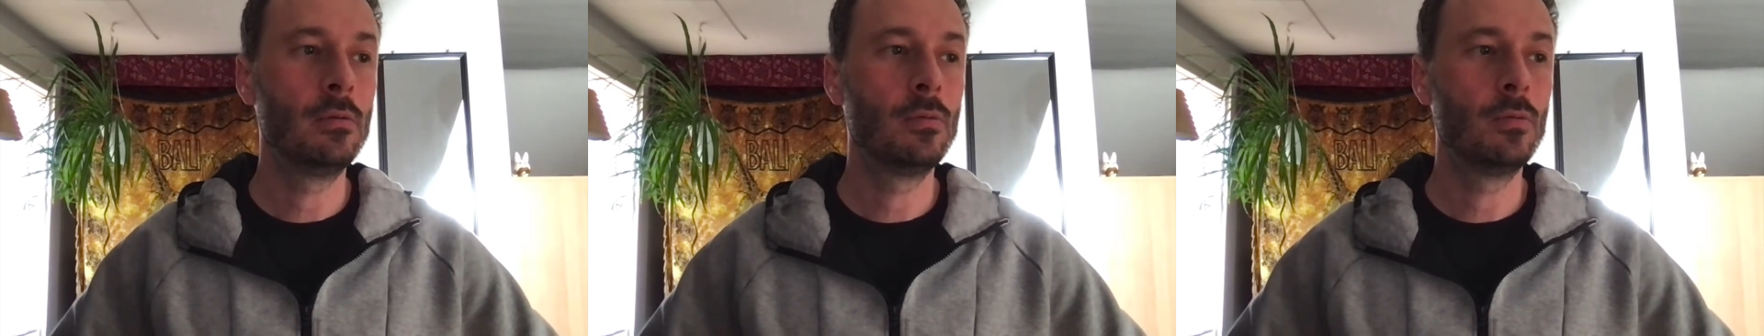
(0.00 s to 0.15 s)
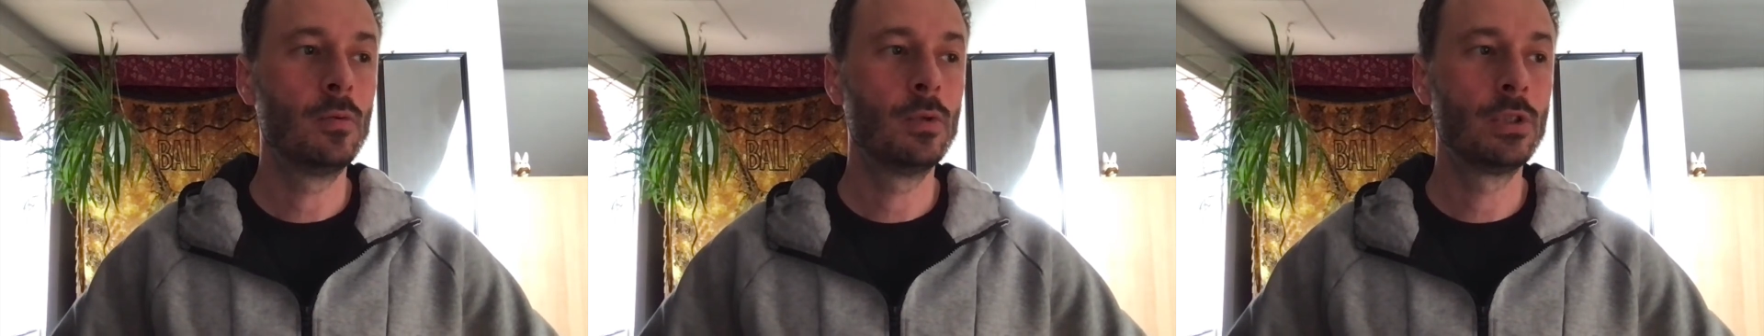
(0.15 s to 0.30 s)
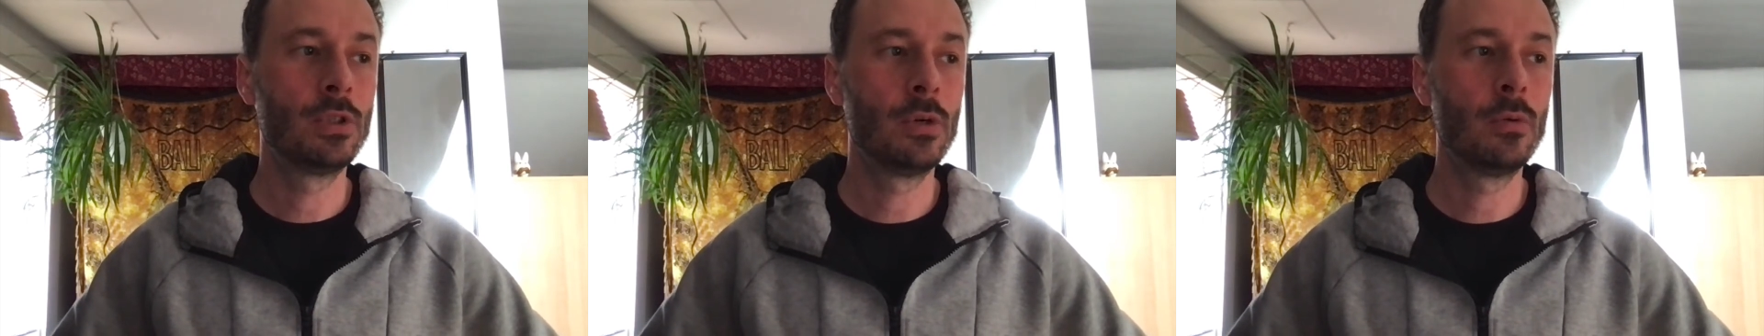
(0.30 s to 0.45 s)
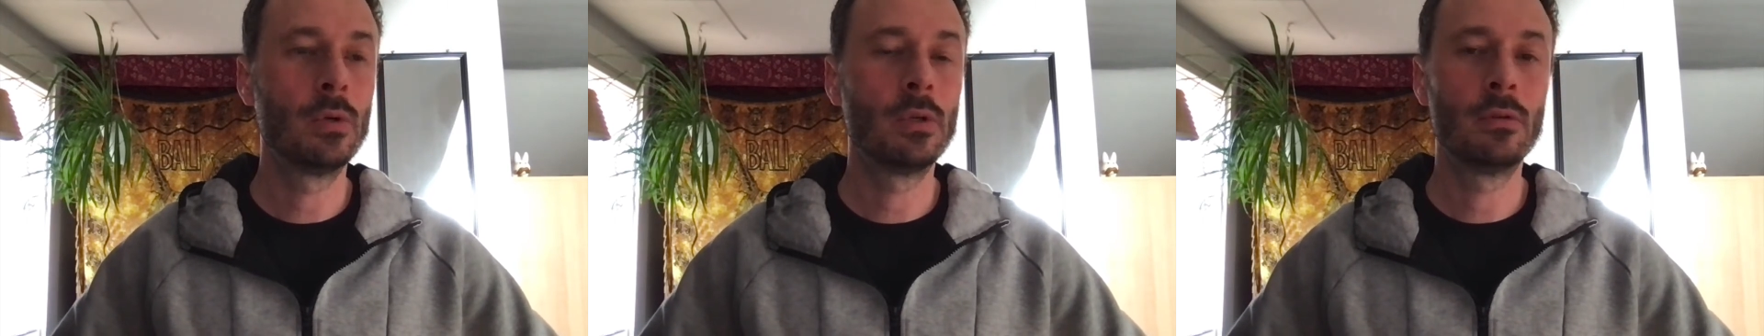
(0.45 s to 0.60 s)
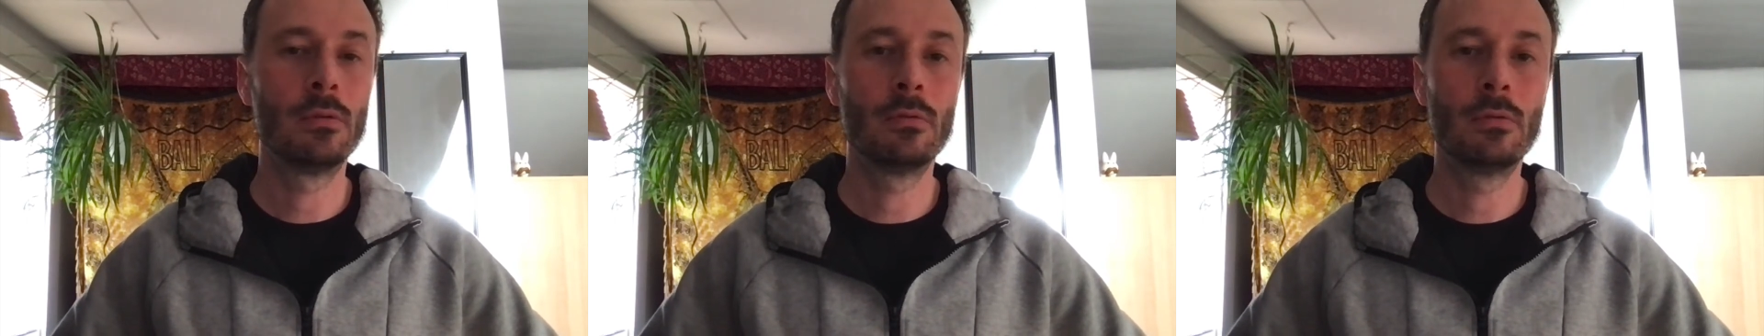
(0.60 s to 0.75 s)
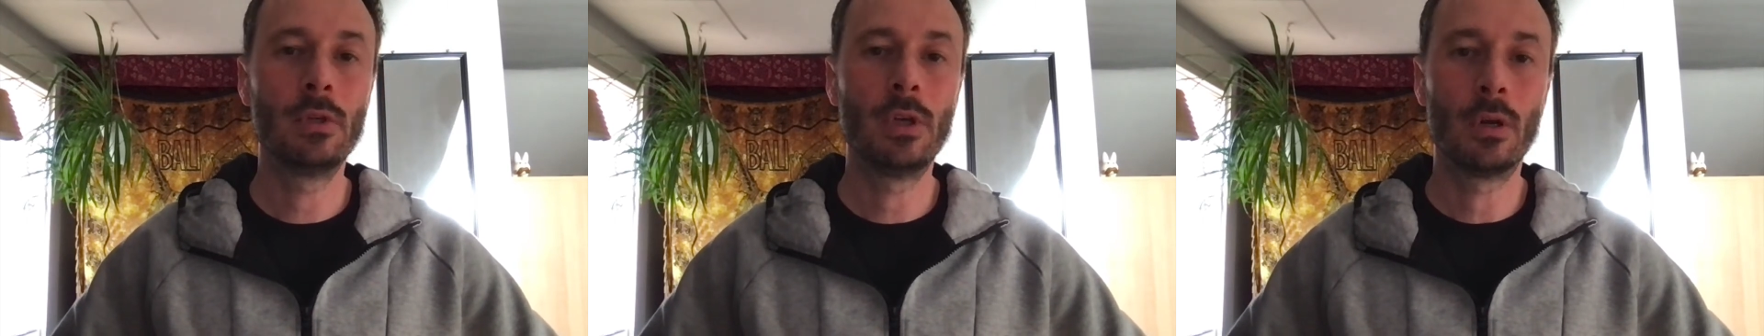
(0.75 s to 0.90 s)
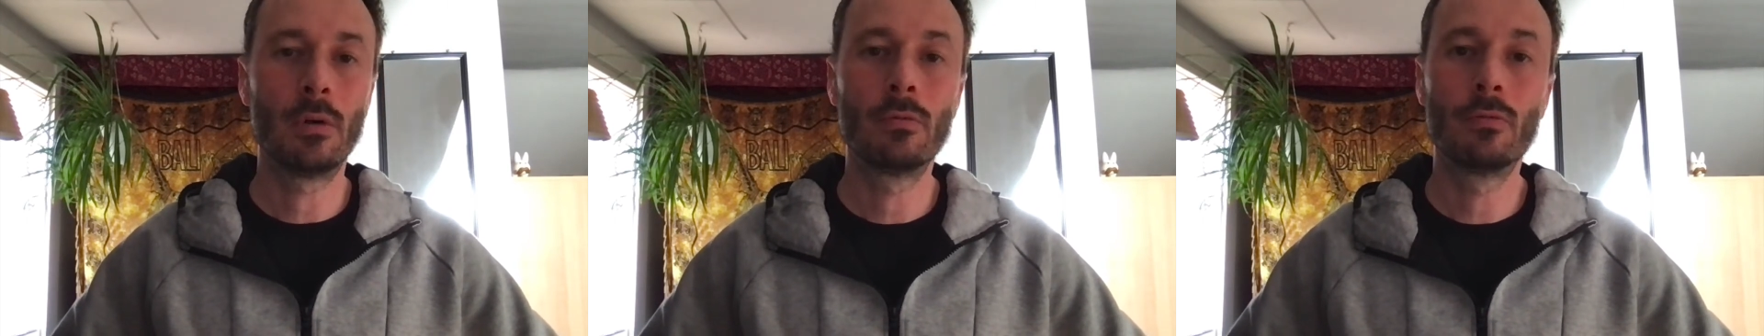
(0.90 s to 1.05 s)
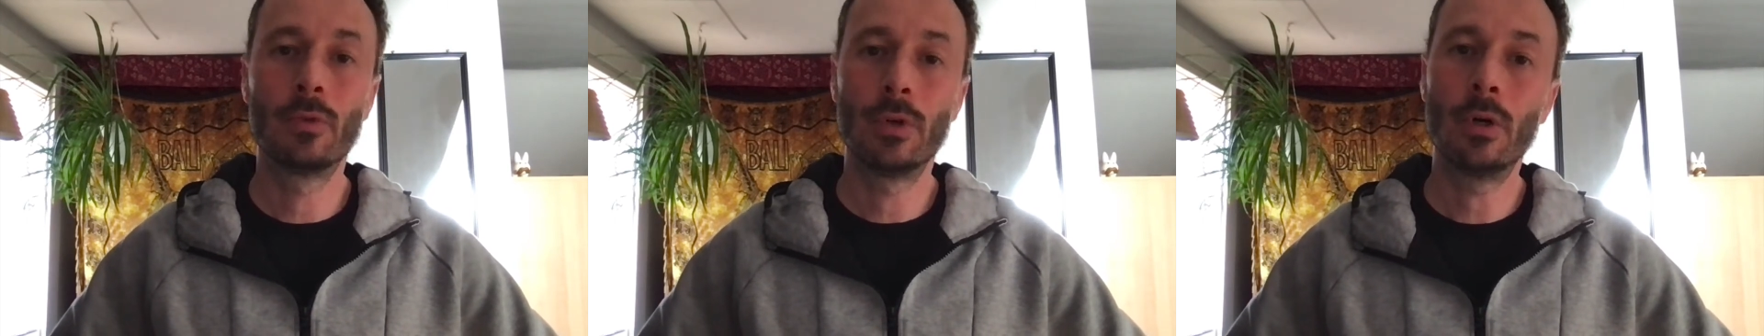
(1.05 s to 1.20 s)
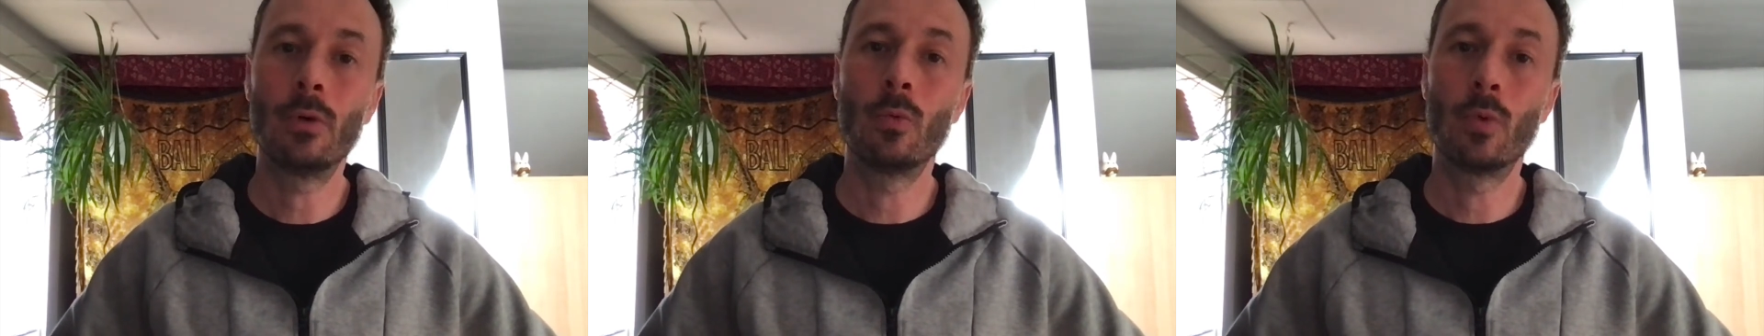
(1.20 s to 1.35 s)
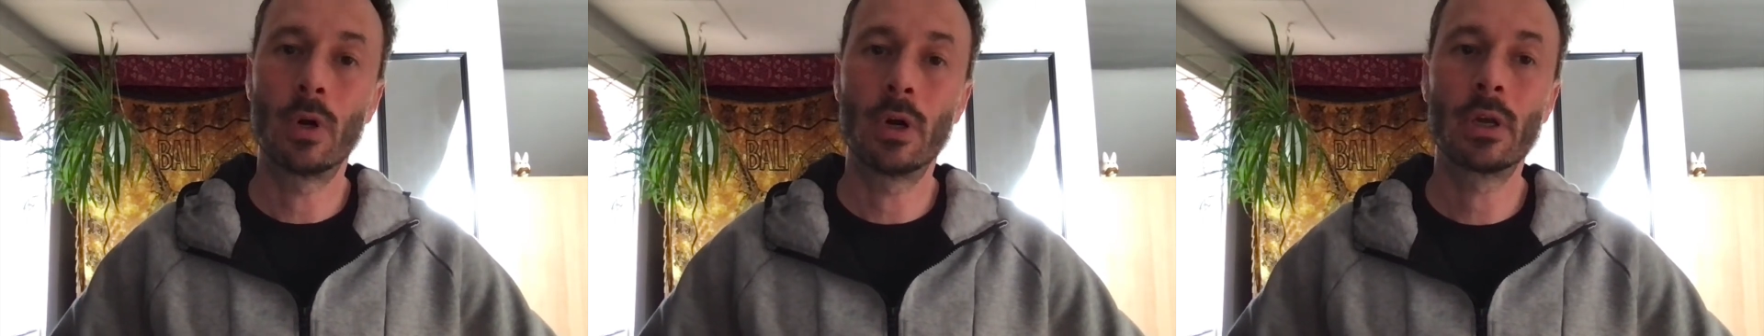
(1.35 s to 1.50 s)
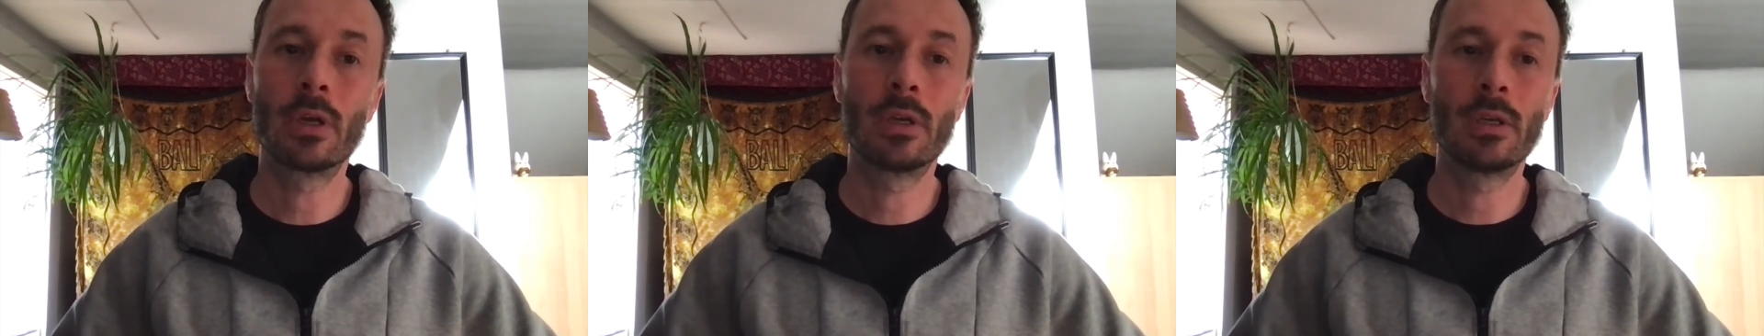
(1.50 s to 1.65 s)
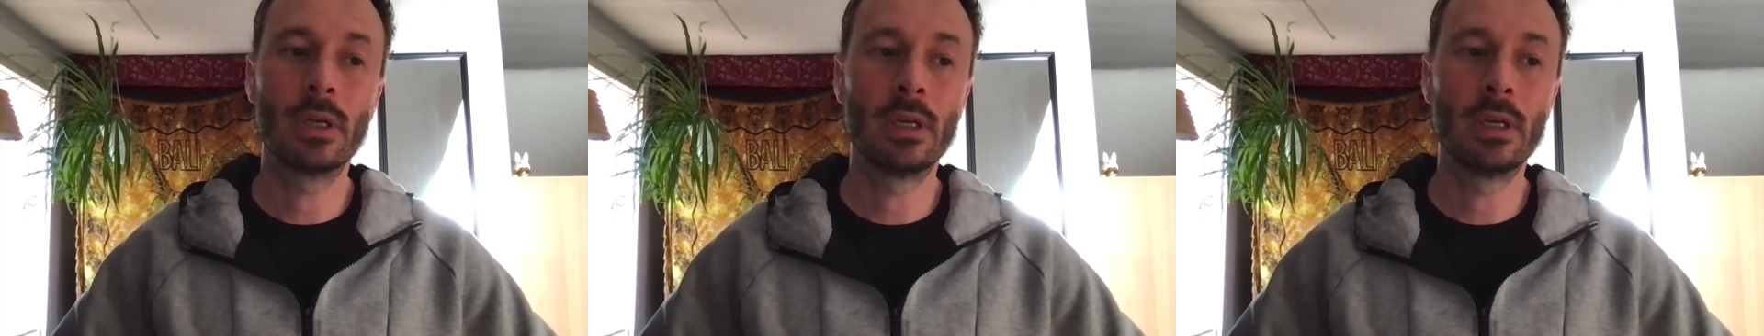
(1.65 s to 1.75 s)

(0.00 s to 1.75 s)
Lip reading: was doing real work,